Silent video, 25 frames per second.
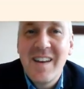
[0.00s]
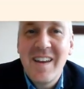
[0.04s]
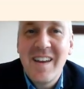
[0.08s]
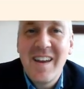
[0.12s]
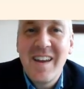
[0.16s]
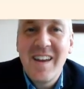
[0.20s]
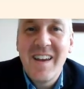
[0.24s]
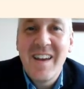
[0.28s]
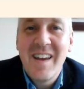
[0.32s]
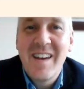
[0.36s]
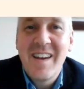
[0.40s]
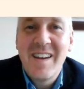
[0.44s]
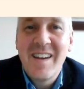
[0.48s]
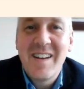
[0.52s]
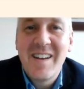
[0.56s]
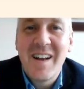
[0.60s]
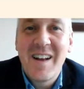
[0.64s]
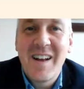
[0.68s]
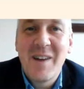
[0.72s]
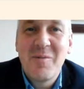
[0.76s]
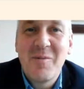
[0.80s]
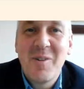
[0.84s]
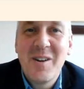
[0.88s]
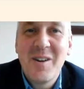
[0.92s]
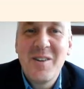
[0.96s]
And
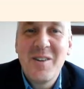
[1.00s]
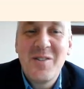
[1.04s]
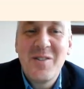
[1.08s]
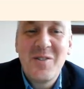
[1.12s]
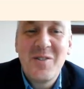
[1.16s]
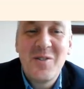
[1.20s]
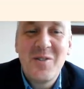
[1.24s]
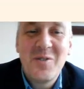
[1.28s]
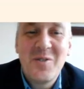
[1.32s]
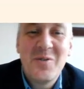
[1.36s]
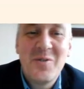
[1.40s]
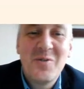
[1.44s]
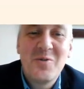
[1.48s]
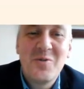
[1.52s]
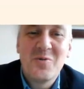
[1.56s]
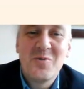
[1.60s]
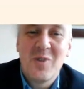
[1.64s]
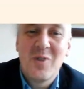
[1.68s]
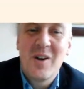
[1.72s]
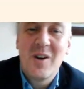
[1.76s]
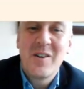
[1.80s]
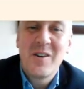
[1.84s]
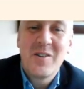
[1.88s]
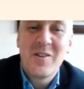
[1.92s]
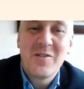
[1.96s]
I wanted to
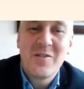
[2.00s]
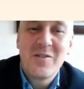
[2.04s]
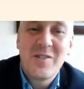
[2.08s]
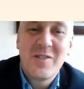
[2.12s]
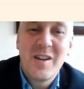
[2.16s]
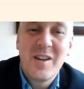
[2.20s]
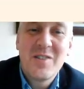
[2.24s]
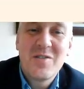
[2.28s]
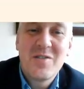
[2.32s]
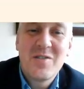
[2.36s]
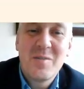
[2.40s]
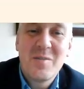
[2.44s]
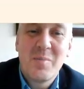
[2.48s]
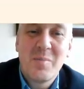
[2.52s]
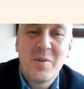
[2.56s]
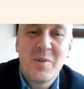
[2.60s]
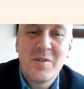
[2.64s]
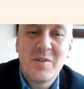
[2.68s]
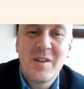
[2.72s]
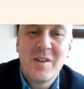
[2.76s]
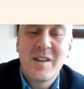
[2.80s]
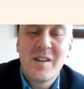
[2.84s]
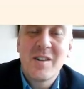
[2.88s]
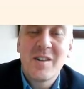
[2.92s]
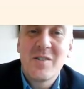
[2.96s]
draw your attention in
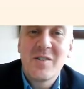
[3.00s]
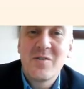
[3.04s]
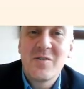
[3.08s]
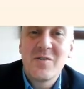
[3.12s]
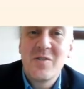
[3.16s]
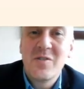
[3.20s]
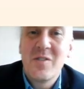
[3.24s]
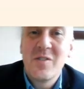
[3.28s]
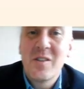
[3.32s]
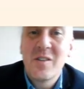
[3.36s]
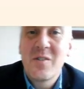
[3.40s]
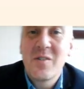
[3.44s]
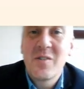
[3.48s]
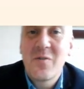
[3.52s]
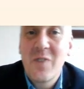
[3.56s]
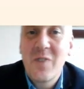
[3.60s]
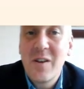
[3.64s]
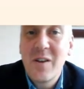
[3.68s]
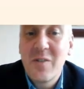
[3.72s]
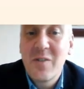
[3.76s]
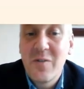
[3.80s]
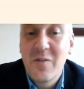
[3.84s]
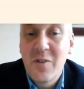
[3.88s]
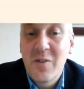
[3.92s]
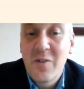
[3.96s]
particular to this
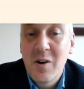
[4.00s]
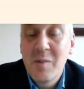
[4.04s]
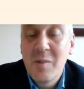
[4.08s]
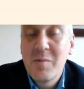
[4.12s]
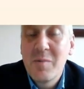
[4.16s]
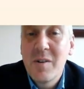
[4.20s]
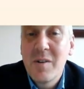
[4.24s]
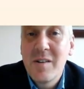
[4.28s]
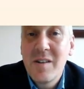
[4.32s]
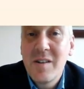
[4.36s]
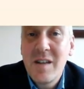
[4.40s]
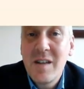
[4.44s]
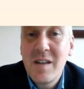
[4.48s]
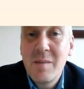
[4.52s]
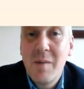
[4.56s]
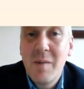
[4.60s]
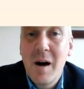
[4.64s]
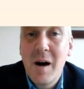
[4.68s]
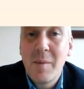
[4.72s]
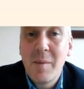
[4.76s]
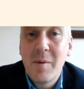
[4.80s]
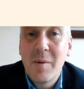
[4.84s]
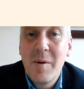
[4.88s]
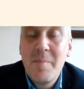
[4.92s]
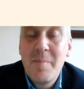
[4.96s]
phrasal verb, to team
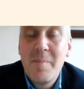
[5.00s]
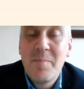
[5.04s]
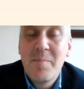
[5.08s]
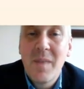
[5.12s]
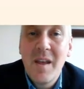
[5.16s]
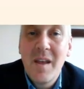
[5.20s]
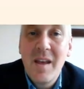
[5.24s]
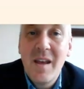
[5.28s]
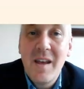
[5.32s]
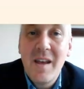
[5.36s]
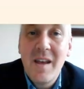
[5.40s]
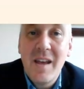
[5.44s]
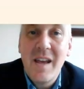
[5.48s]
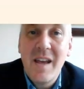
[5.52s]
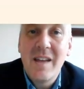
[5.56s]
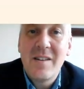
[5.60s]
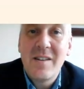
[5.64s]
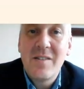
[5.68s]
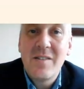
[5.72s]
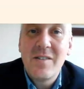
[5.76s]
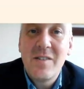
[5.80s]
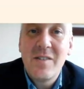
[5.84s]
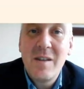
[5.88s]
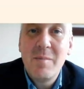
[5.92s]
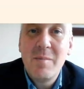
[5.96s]
up.
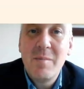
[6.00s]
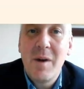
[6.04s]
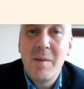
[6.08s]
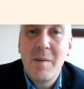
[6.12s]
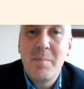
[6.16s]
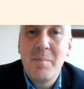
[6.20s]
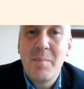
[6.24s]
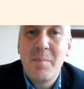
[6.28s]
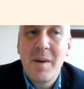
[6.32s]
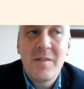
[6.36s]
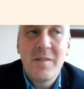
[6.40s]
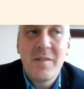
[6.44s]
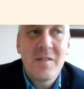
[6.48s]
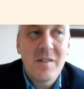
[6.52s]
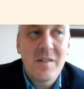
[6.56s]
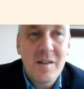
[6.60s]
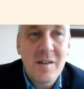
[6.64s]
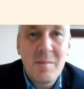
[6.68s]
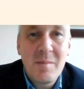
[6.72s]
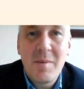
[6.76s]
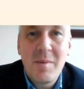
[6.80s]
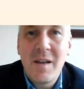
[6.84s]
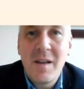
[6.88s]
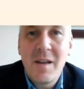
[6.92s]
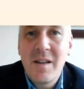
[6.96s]
And to team up
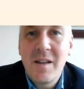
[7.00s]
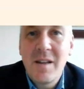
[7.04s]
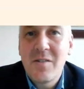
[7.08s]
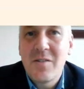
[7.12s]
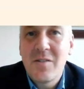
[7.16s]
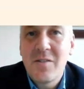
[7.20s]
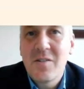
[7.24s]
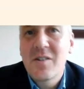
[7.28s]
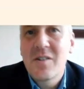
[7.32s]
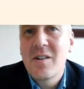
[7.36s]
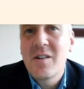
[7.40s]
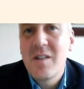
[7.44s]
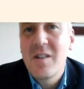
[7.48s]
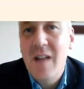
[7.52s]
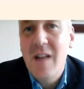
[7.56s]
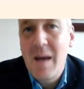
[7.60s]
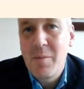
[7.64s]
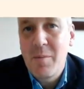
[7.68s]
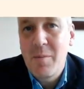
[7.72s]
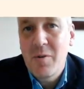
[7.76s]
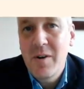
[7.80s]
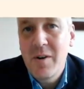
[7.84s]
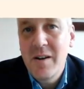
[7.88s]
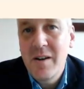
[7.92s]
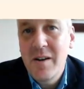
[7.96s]
basically means to
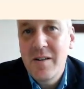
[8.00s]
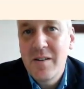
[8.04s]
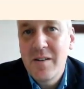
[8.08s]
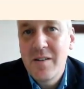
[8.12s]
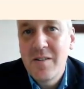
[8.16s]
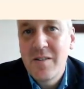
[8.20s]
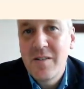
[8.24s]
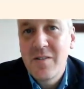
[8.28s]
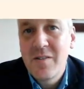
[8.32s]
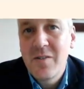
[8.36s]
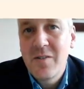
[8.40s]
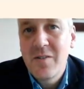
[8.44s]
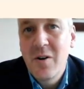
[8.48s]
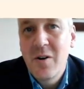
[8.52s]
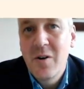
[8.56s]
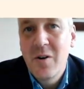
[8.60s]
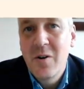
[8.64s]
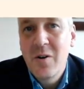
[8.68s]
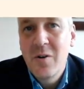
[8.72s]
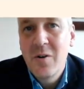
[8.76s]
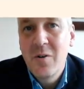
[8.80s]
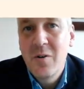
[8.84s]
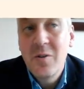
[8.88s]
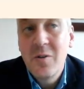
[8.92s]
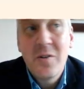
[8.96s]
collaborate.
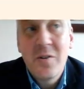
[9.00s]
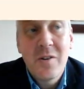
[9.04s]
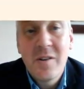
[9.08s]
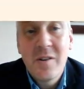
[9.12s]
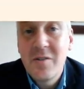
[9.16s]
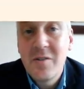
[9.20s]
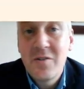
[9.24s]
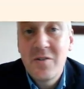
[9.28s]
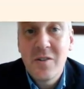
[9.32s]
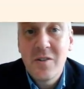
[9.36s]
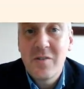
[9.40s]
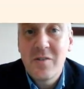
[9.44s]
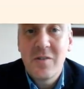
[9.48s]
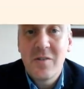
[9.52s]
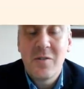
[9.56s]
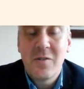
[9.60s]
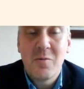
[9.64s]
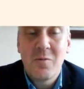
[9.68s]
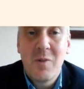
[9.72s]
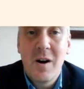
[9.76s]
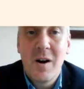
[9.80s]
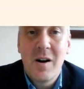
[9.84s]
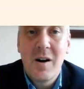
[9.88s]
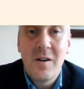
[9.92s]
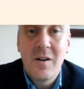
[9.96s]
So you could just
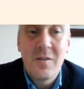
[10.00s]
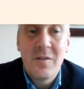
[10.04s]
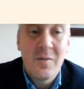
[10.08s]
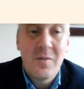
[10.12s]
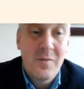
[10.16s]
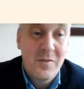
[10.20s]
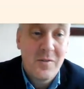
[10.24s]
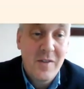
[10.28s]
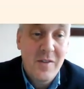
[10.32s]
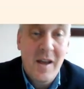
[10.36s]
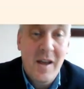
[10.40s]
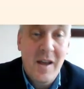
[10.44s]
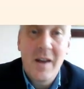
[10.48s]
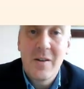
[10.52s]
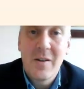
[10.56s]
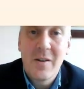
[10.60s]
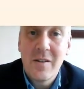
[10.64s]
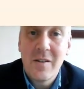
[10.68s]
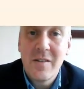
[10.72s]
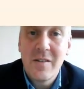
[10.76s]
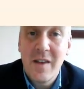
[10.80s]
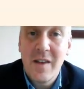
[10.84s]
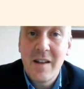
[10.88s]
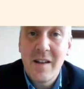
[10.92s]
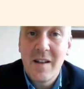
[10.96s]
as well say, or
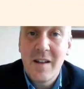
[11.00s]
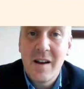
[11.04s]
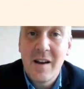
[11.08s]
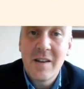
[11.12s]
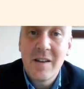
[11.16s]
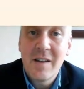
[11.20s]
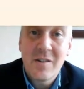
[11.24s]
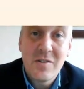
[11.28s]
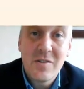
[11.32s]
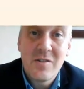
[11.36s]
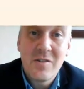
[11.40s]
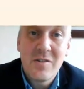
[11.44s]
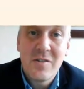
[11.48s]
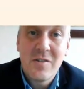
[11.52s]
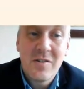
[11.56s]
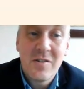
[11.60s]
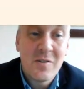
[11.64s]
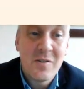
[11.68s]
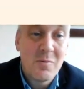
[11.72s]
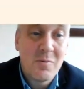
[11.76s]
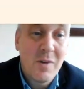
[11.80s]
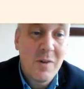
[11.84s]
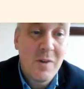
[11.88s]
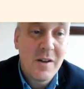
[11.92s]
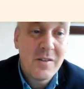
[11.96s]
this headline could just
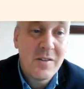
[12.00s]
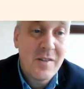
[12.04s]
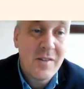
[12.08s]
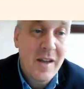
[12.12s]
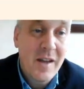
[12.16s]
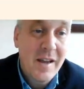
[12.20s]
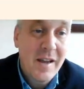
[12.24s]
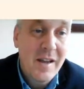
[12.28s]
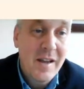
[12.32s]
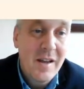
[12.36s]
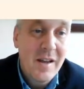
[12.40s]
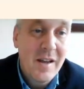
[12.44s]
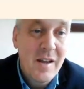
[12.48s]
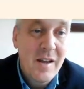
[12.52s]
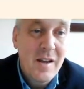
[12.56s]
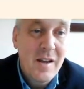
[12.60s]
as well say,